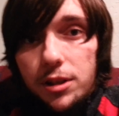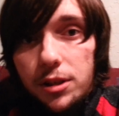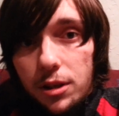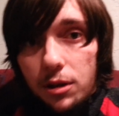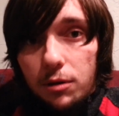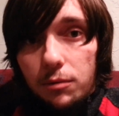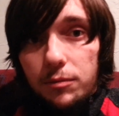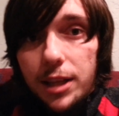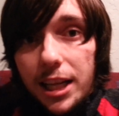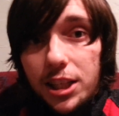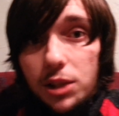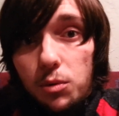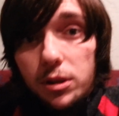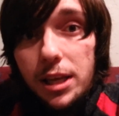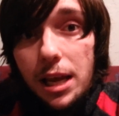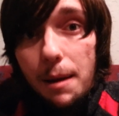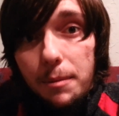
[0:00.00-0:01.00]
So that's
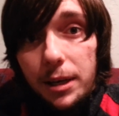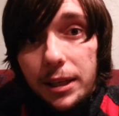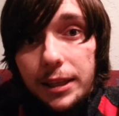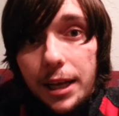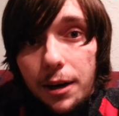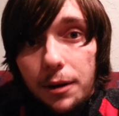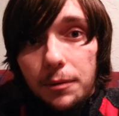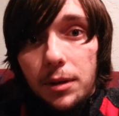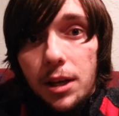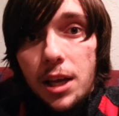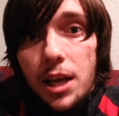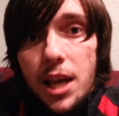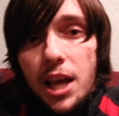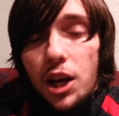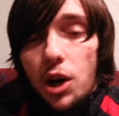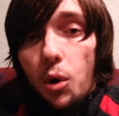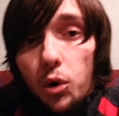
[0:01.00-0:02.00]
what's happening there.
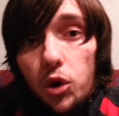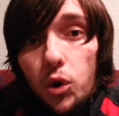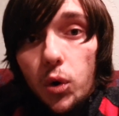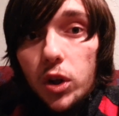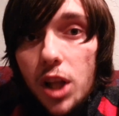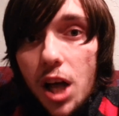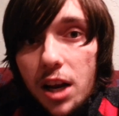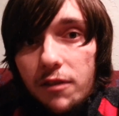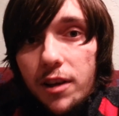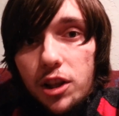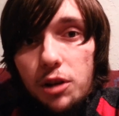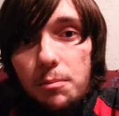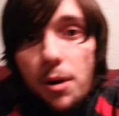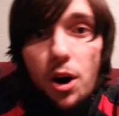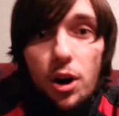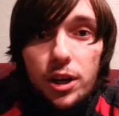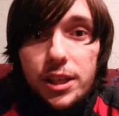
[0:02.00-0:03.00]
Going to a lot of other
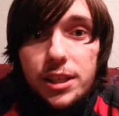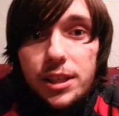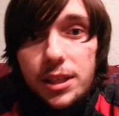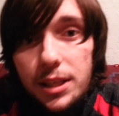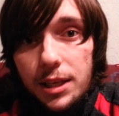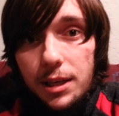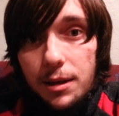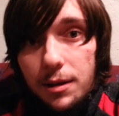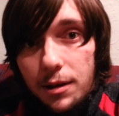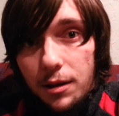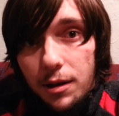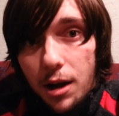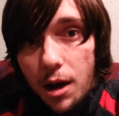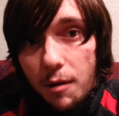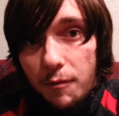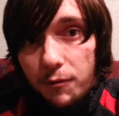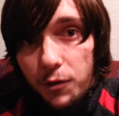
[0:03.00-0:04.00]
parks
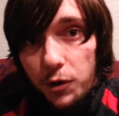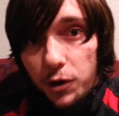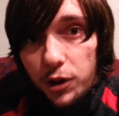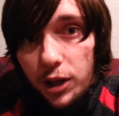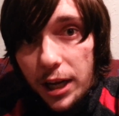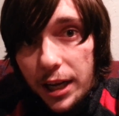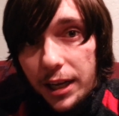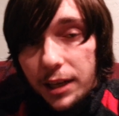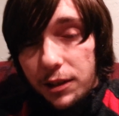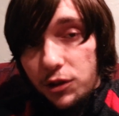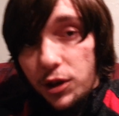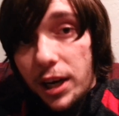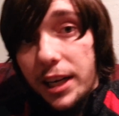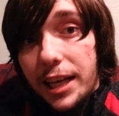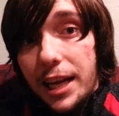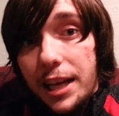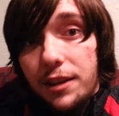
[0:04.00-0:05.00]
for like
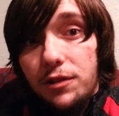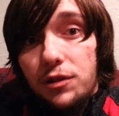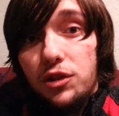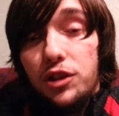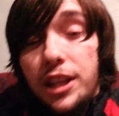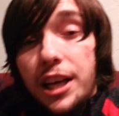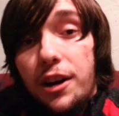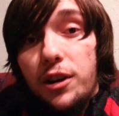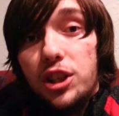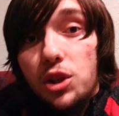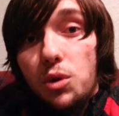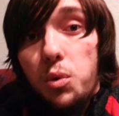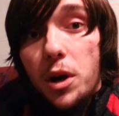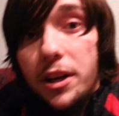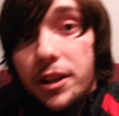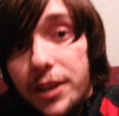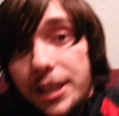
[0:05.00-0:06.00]
trying to get there as
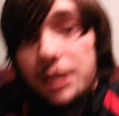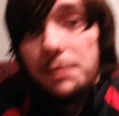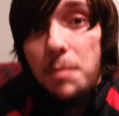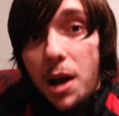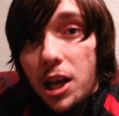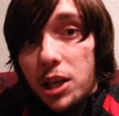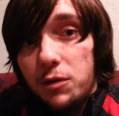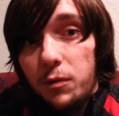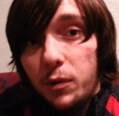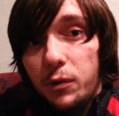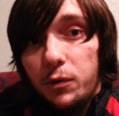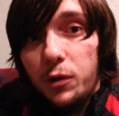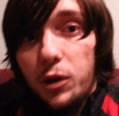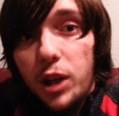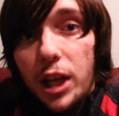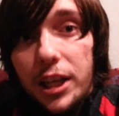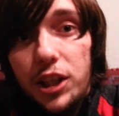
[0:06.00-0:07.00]
quickly as possible
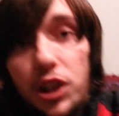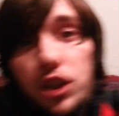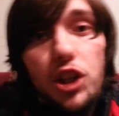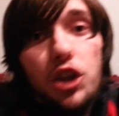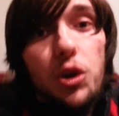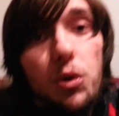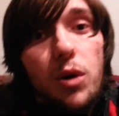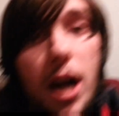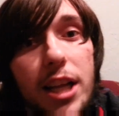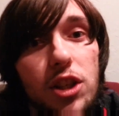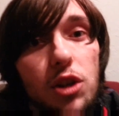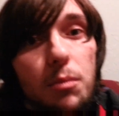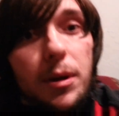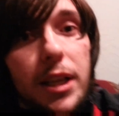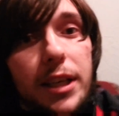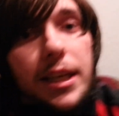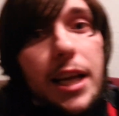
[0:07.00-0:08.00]
for like the new rides
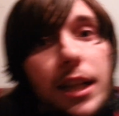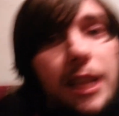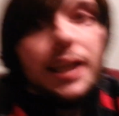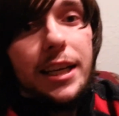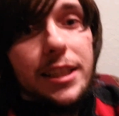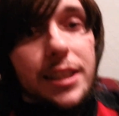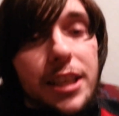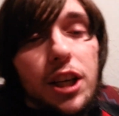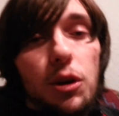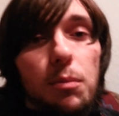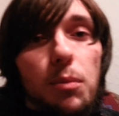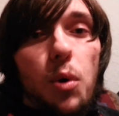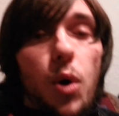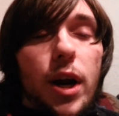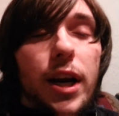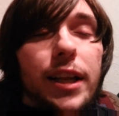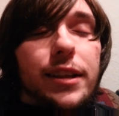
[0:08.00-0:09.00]
opening day, like at Cedar
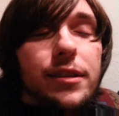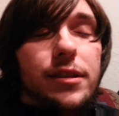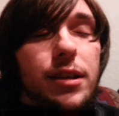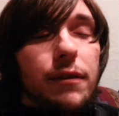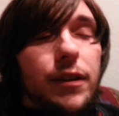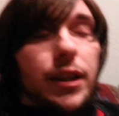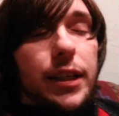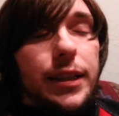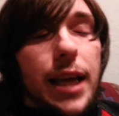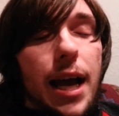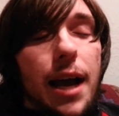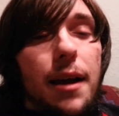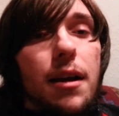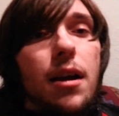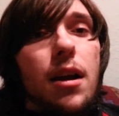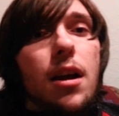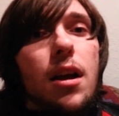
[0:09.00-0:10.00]
Point and stuff like that.